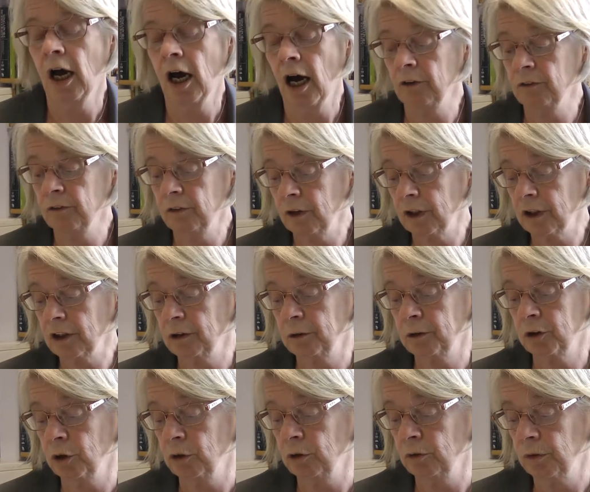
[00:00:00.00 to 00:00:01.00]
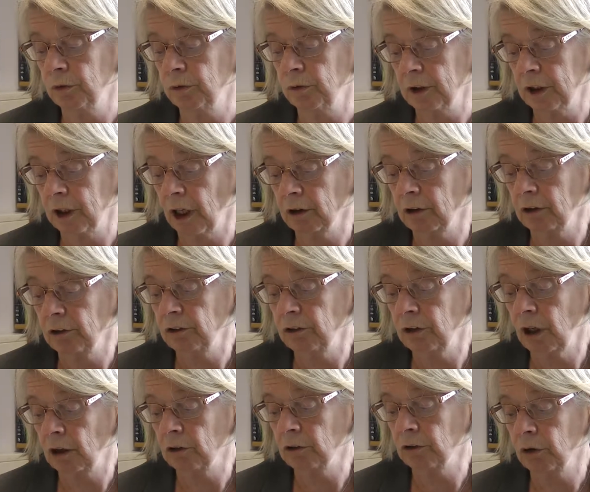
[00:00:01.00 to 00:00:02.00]
And that is true for the youngest
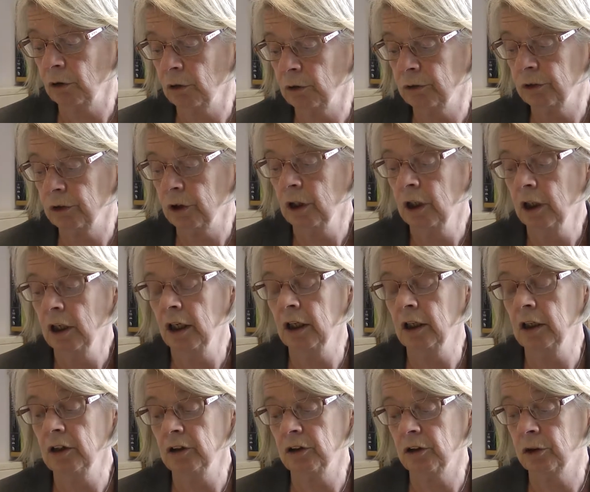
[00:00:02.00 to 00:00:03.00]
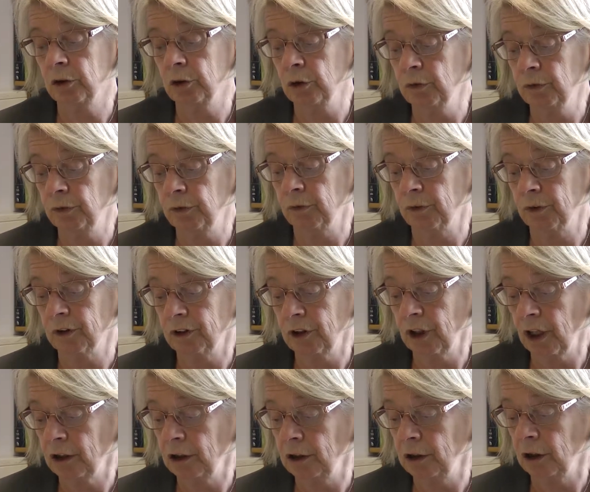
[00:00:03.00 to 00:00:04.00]
households, and it's true for the
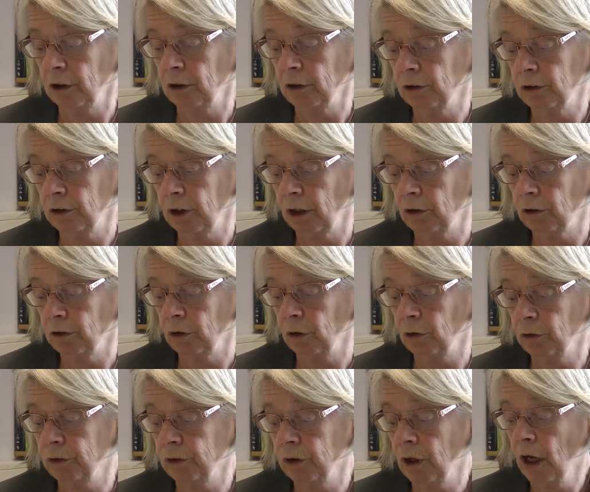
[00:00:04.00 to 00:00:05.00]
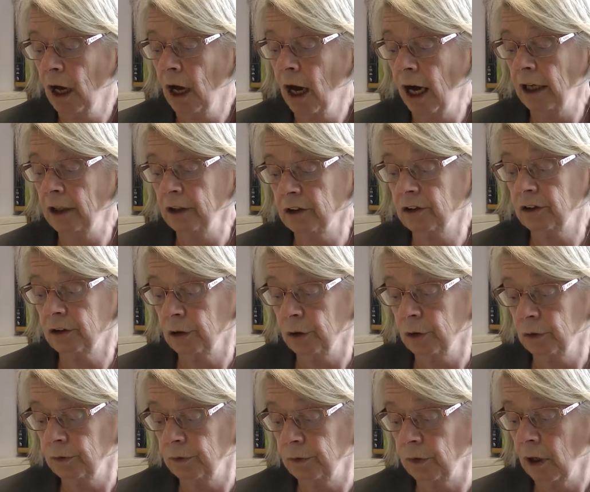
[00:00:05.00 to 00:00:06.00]
second youngest households, and it's
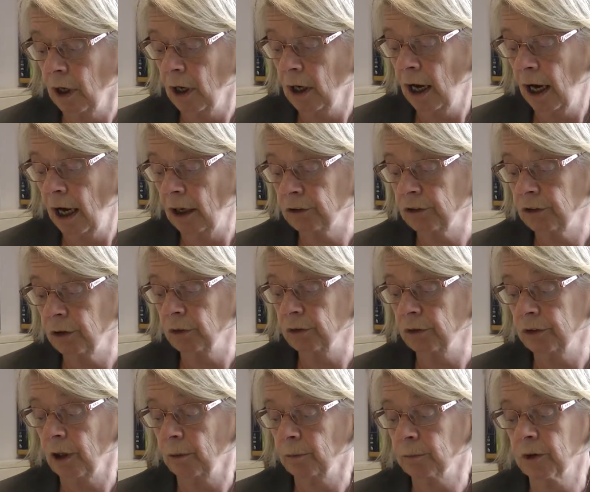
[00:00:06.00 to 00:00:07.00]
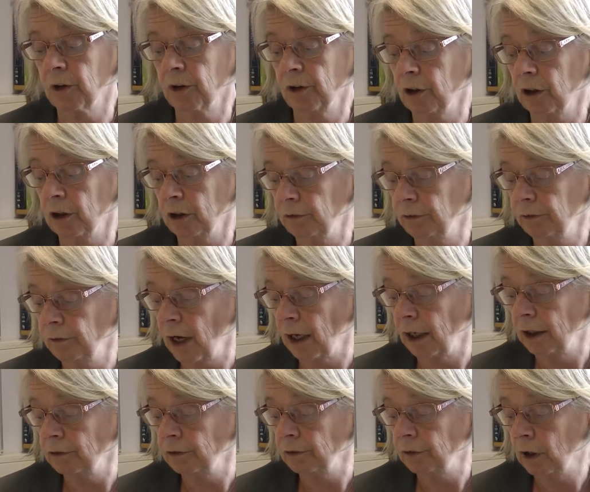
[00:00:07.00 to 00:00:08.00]
true for households up to
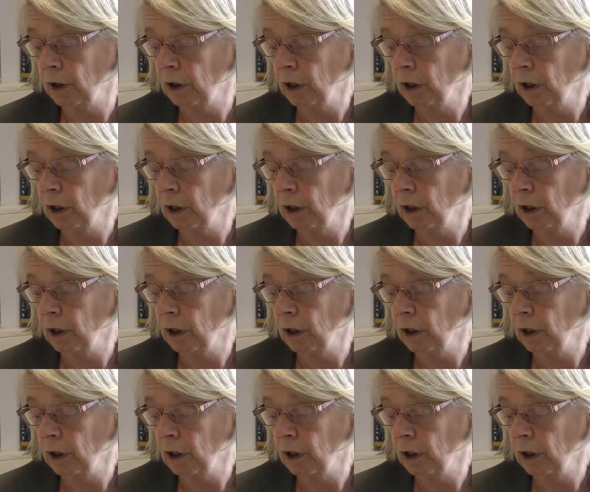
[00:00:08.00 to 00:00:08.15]
35,